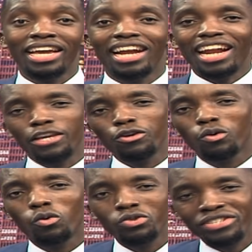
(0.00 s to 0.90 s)
la
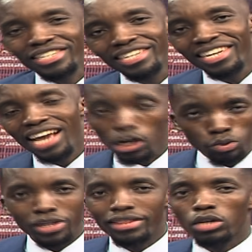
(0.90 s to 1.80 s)
kiongozi, a
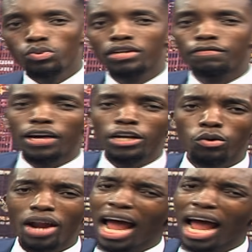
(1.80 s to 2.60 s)
tweet that went viral.